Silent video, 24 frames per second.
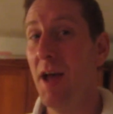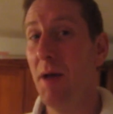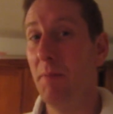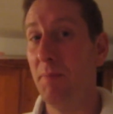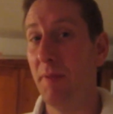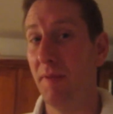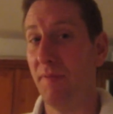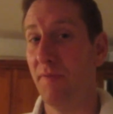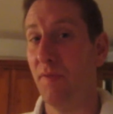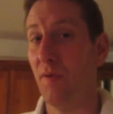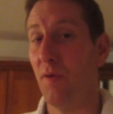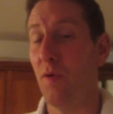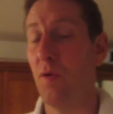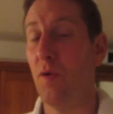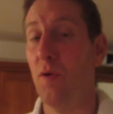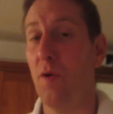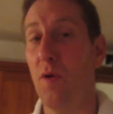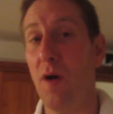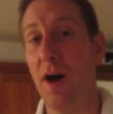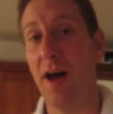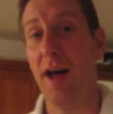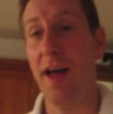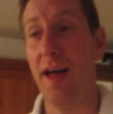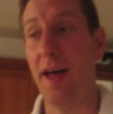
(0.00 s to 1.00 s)

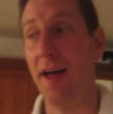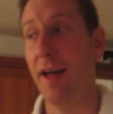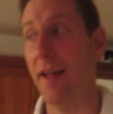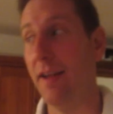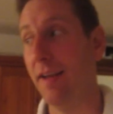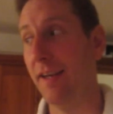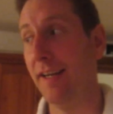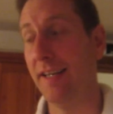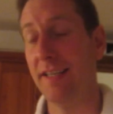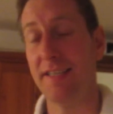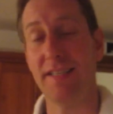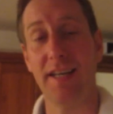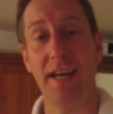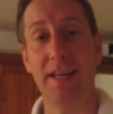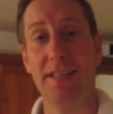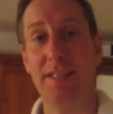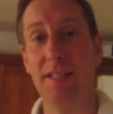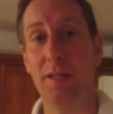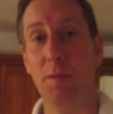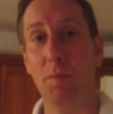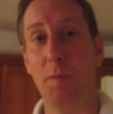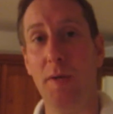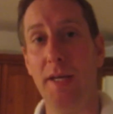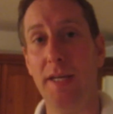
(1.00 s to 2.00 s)
before an
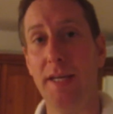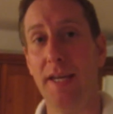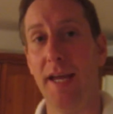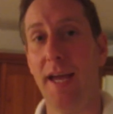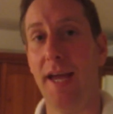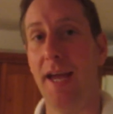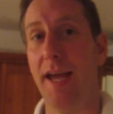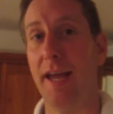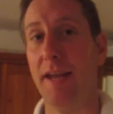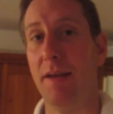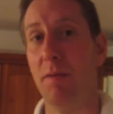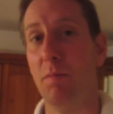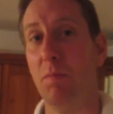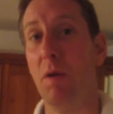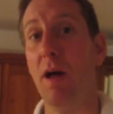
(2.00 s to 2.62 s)
exciting week ahead.